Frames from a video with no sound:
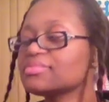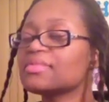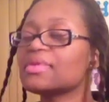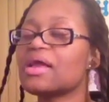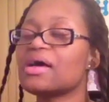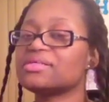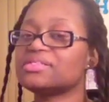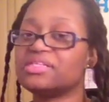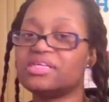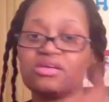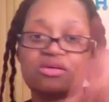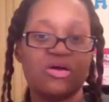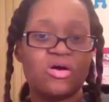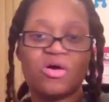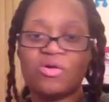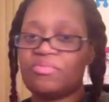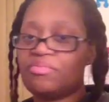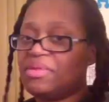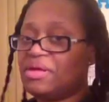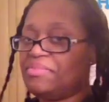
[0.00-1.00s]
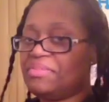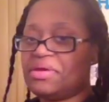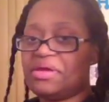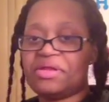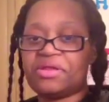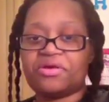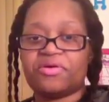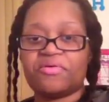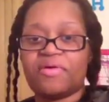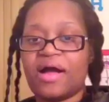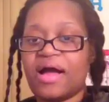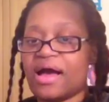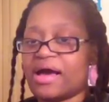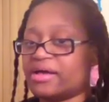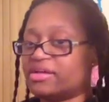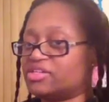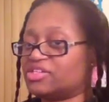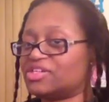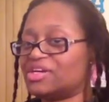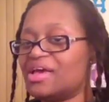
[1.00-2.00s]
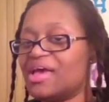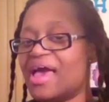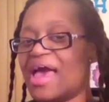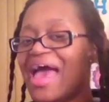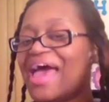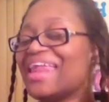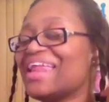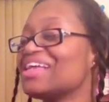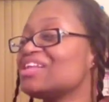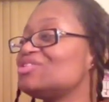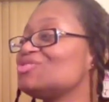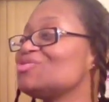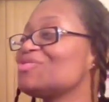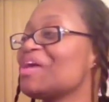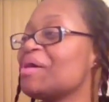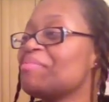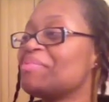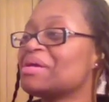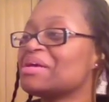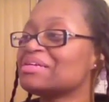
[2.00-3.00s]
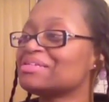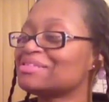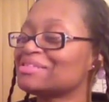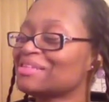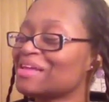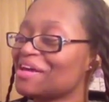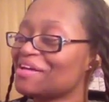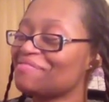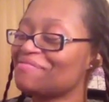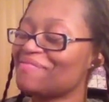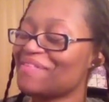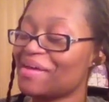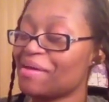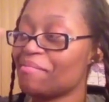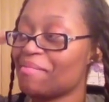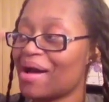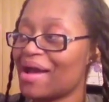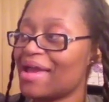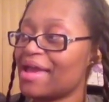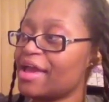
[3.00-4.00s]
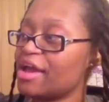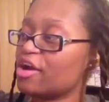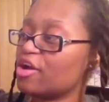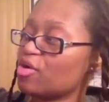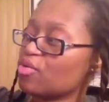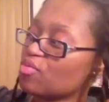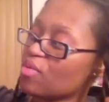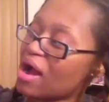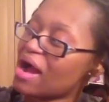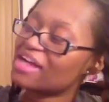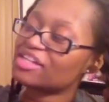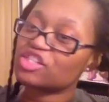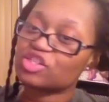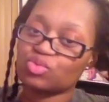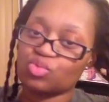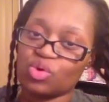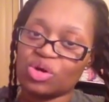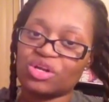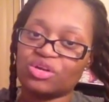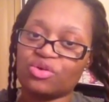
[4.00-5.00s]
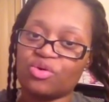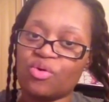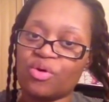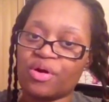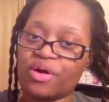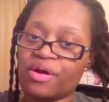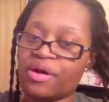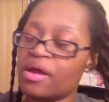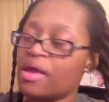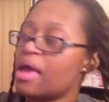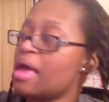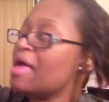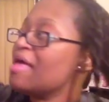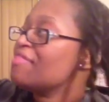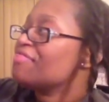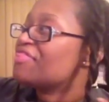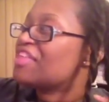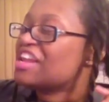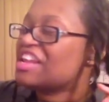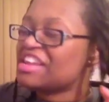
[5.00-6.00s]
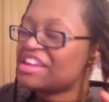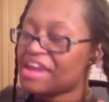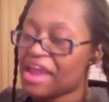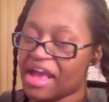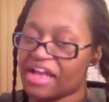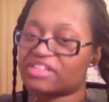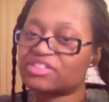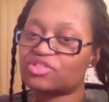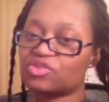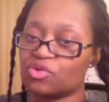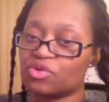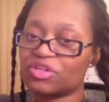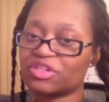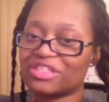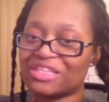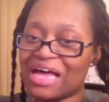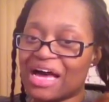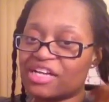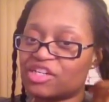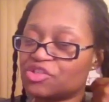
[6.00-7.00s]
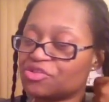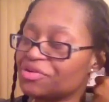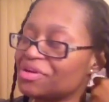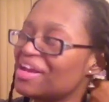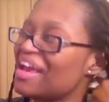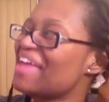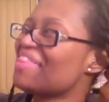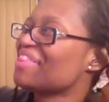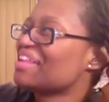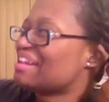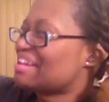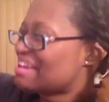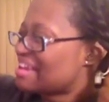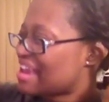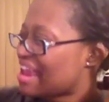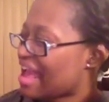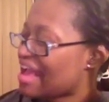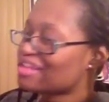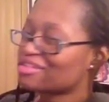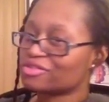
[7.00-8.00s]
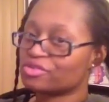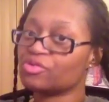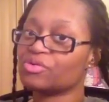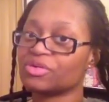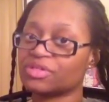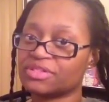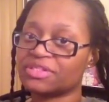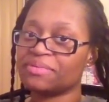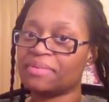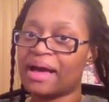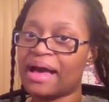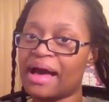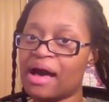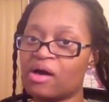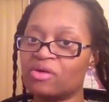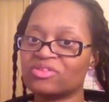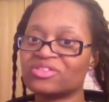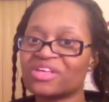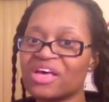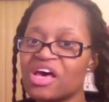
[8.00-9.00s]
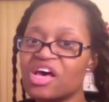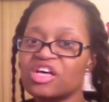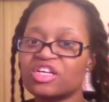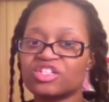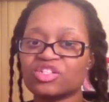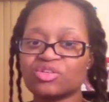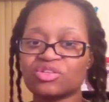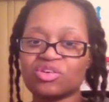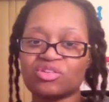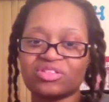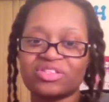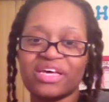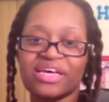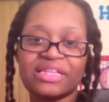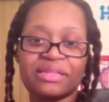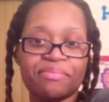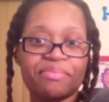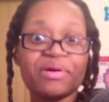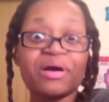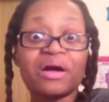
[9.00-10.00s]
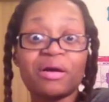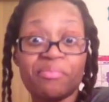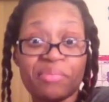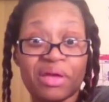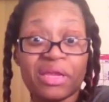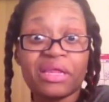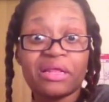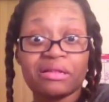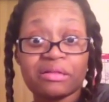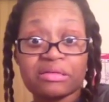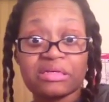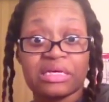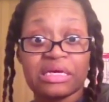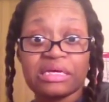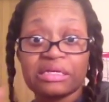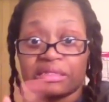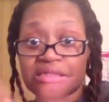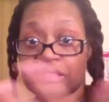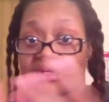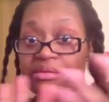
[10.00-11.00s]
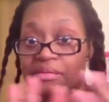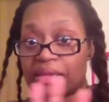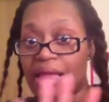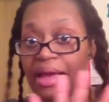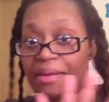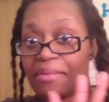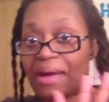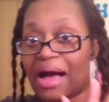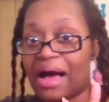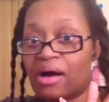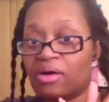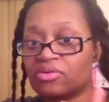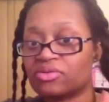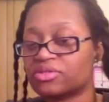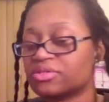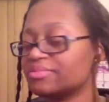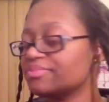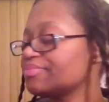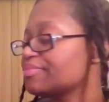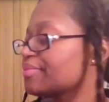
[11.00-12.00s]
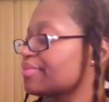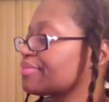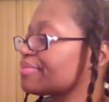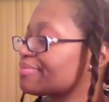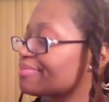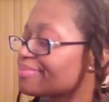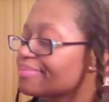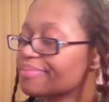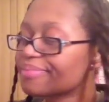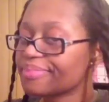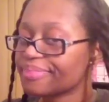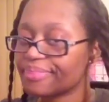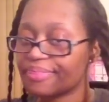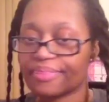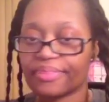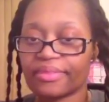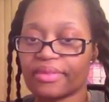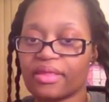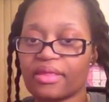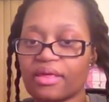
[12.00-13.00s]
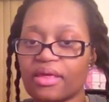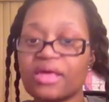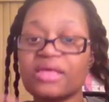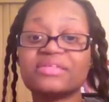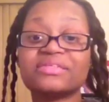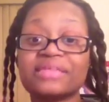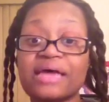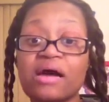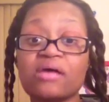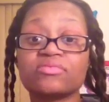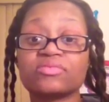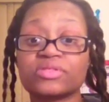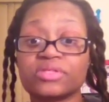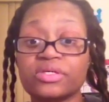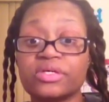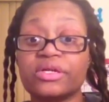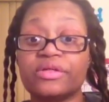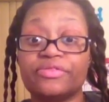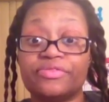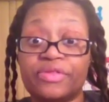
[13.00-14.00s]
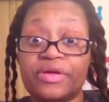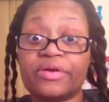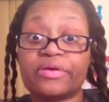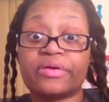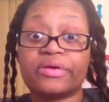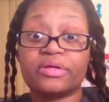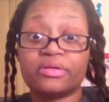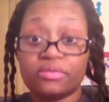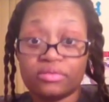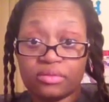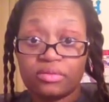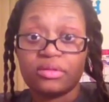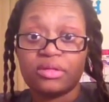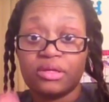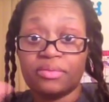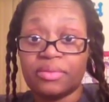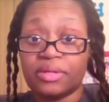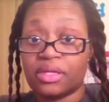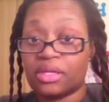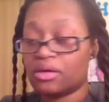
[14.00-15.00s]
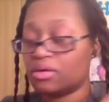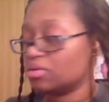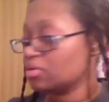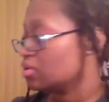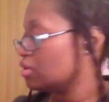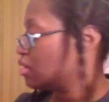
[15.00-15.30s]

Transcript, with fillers: I said, "Go meet me in the garage." And I do that because, like, in my head, garage is one door, the next door is laundry, and the next door is to my house. So it's gonna take the bug a minute to get to like my house. It sounds good in theory. Leave me alone.